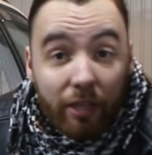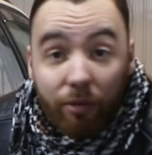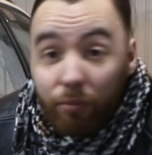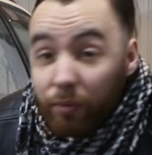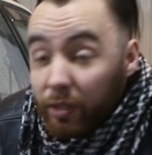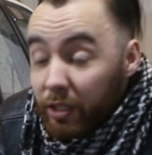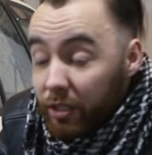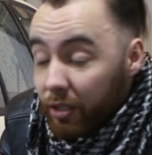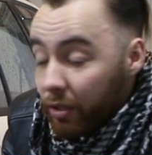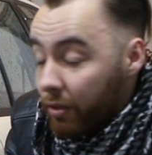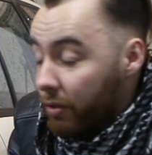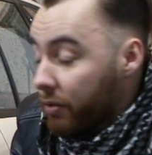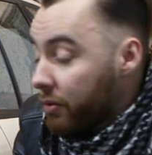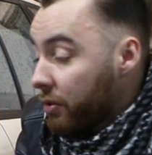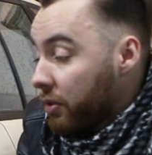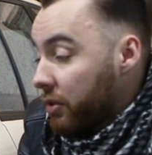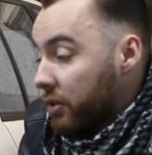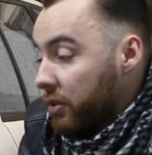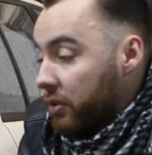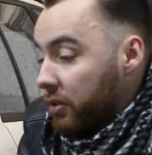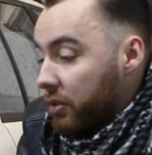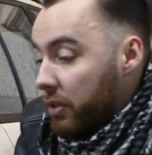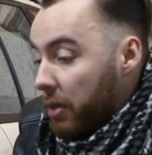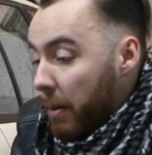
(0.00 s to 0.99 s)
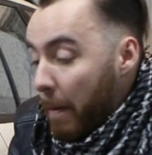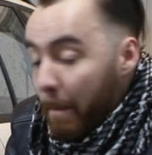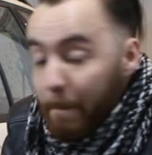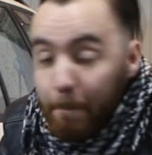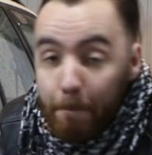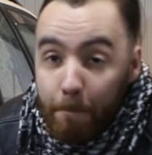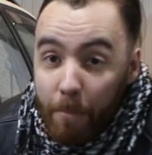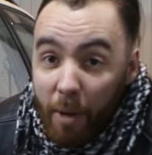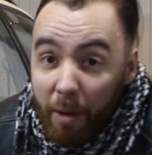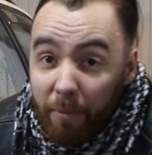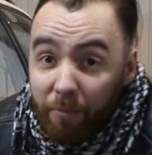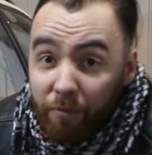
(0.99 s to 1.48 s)
the result, because
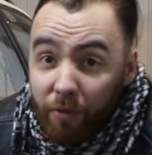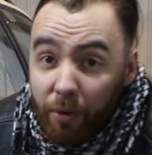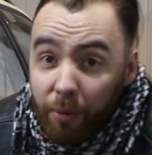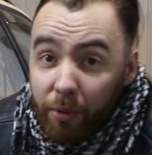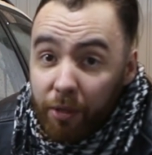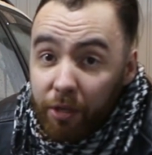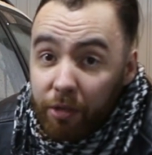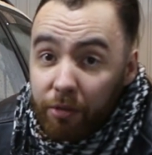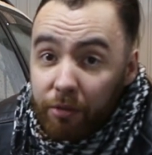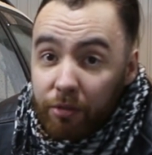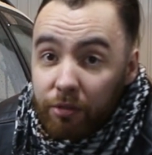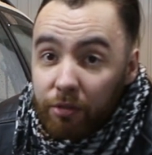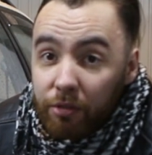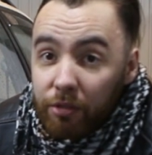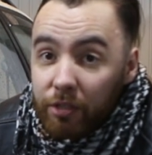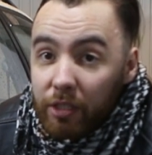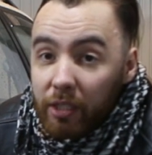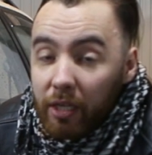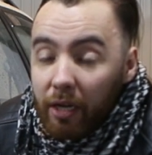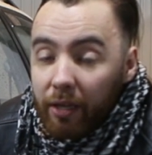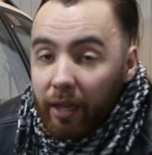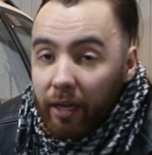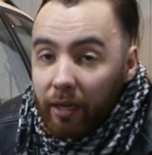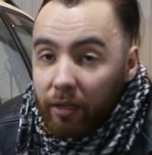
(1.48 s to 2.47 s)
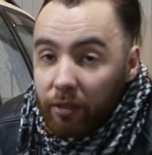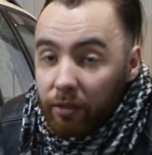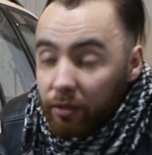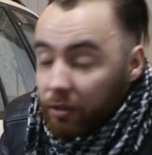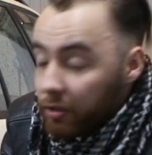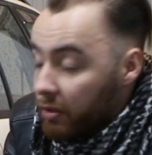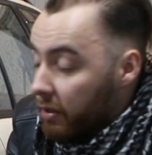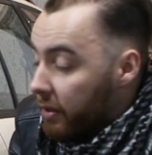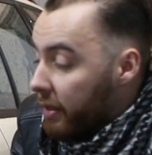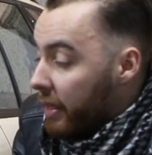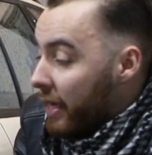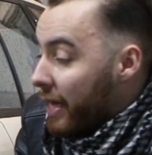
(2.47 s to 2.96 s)
uh, I'm very curious to see how that
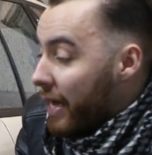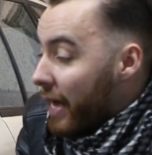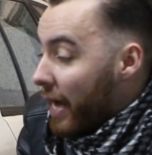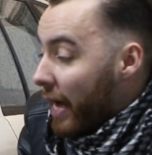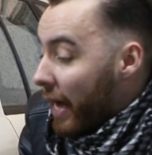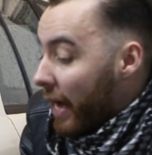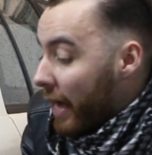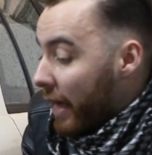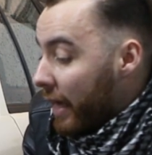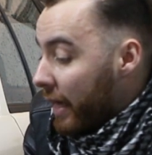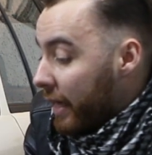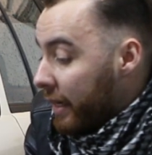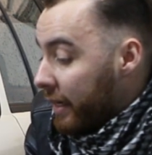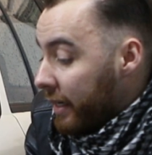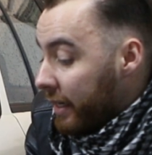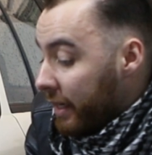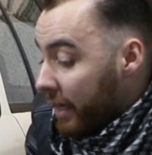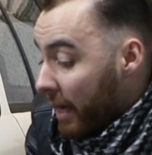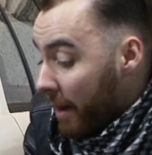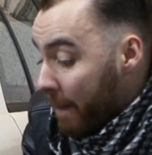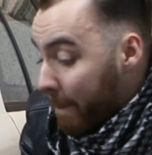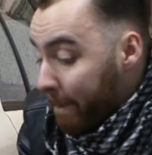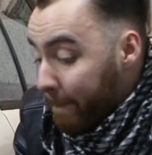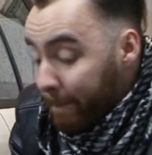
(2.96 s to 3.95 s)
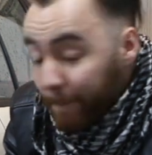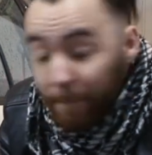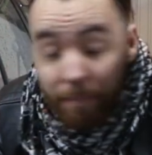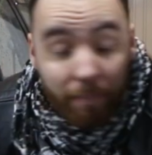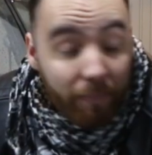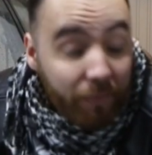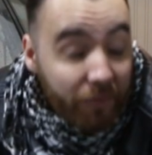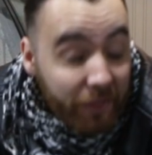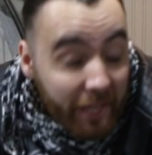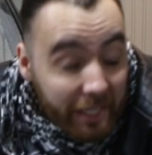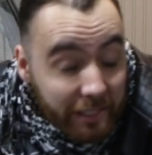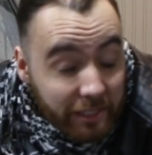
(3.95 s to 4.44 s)
looks. And yeah,
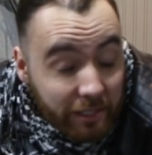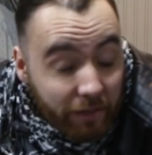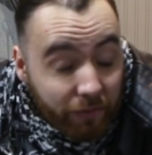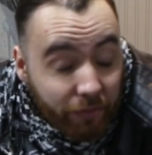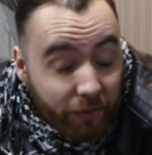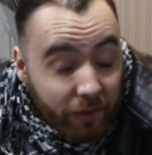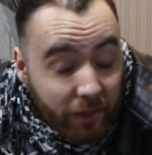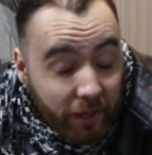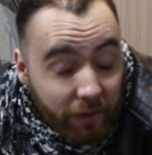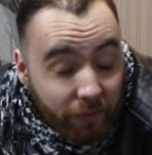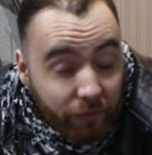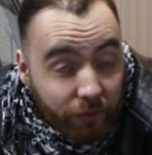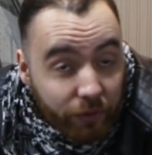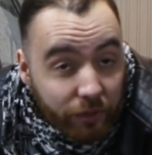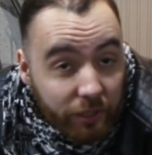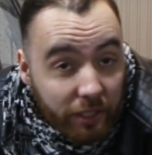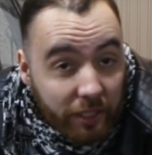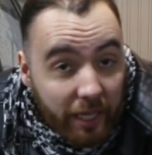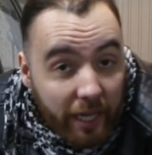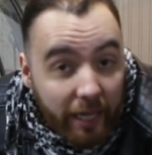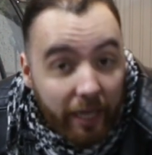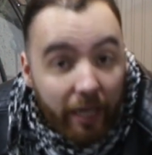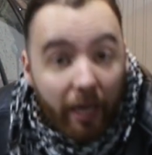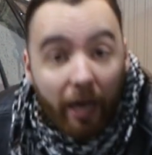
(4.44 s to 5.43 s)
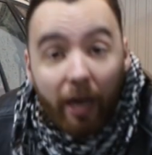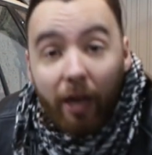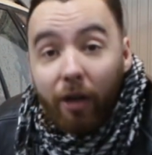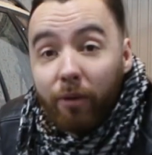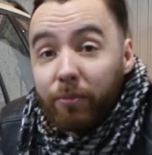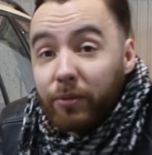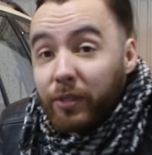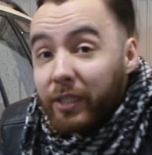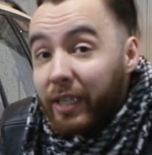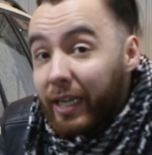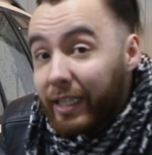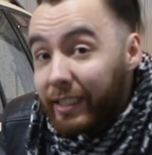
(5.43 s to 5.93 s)
that's everything for today. I
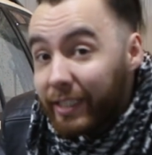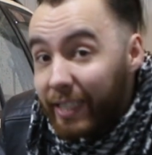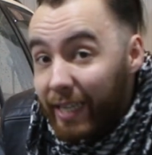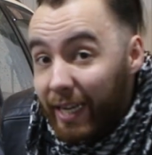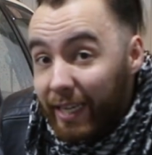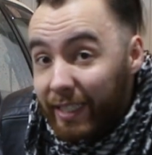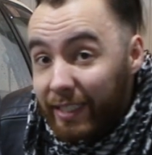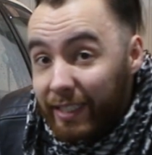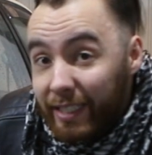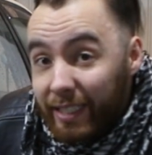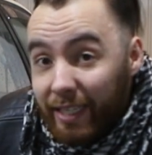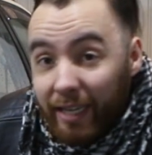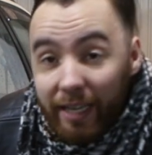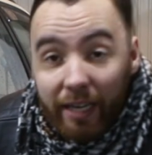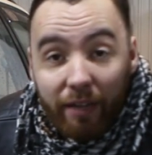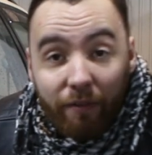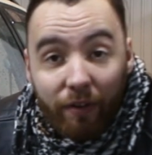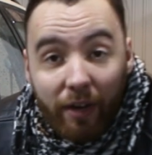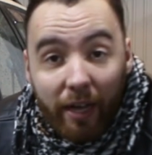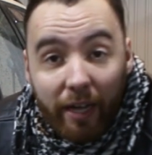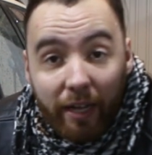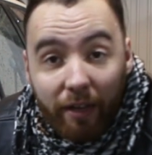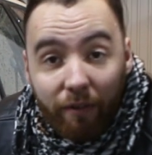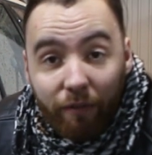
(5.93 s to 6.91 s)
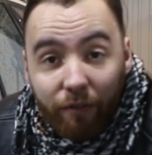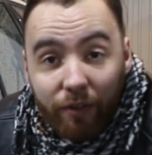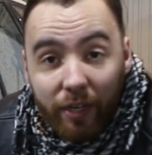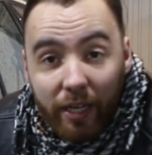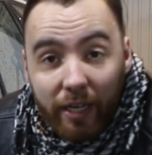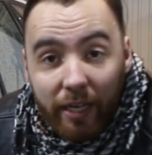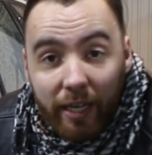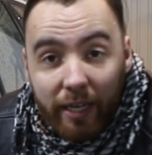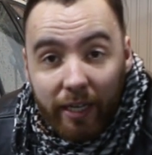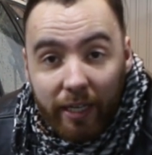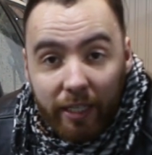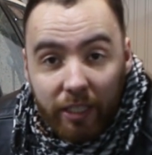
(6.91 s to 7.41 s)
hope you guys liked it. Leave a like if you
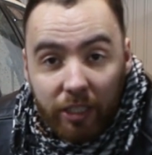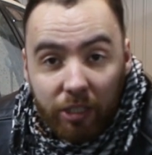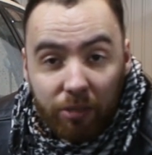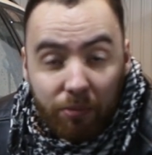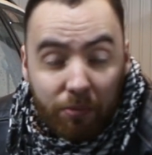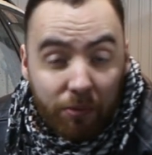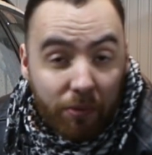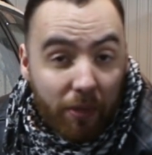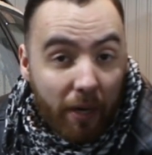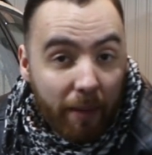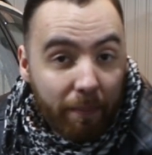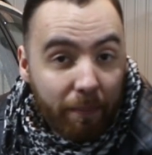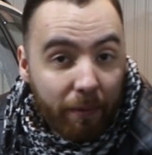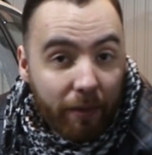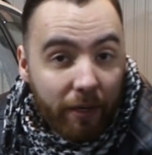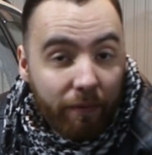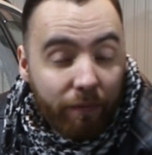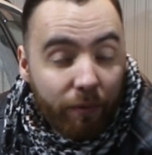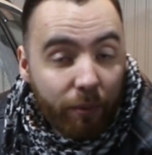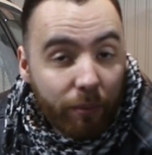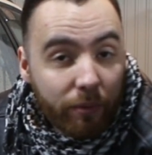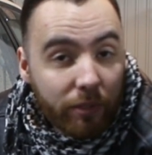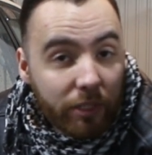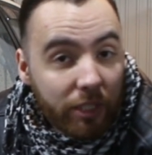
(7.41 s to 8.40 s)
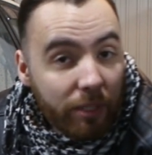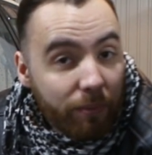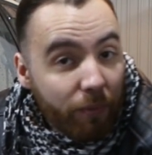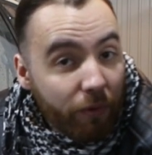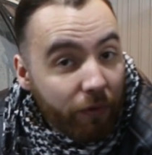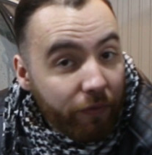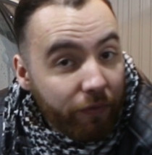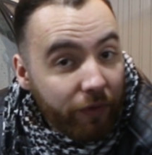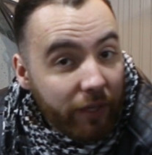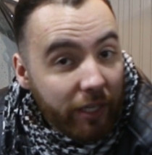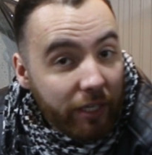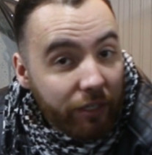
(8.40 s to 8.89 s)
did, and hit the subscribe button if you want to see
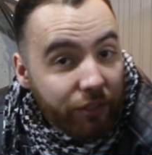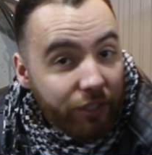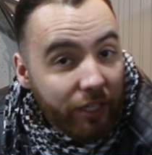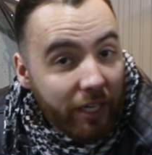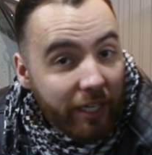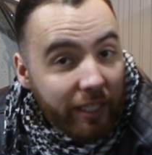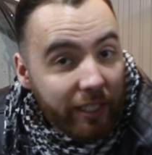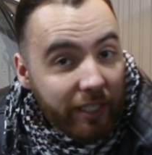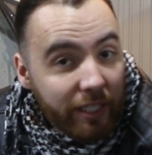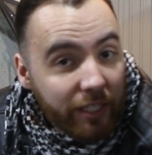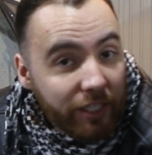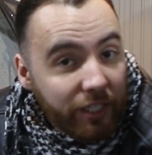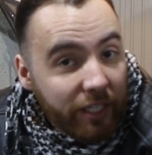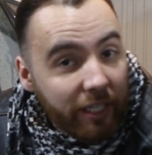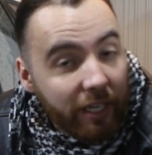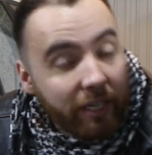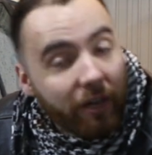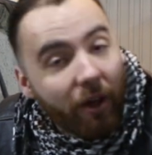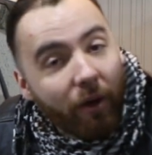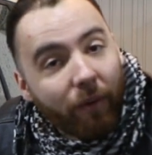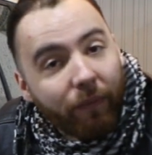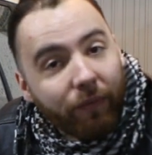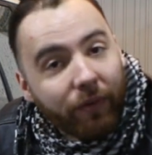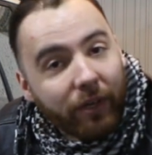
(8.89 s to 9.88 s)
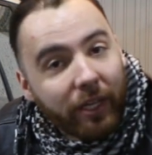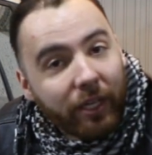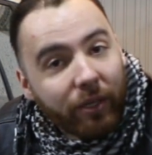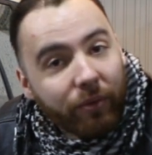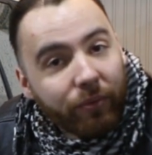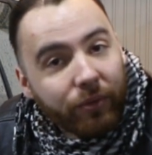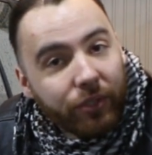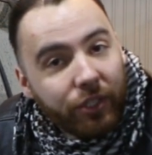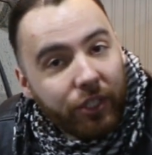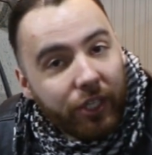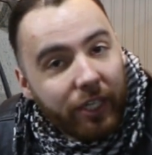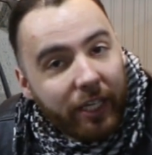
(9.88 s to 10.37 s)
more videos like this. And then hopefully
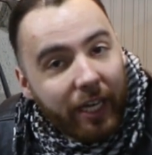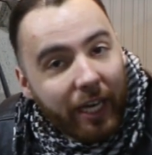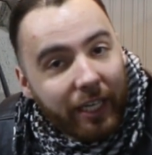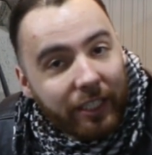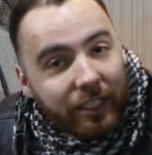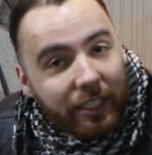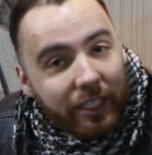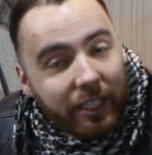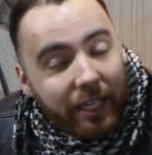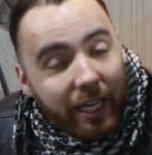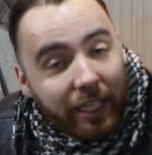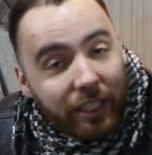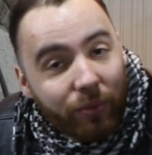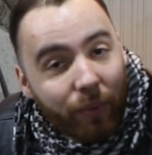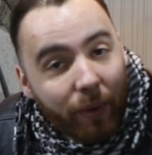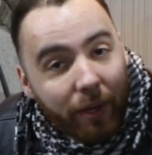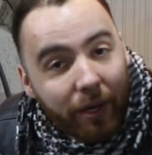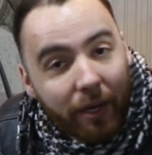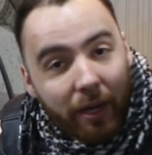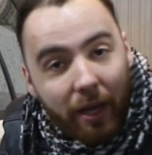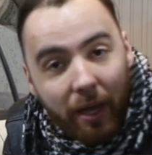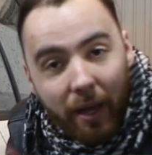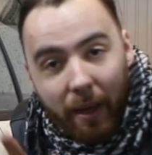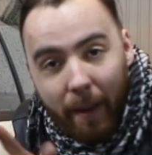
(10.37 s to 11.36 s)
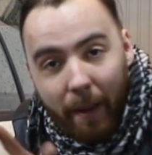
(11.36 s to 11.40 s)
we'll see you guys in the next one.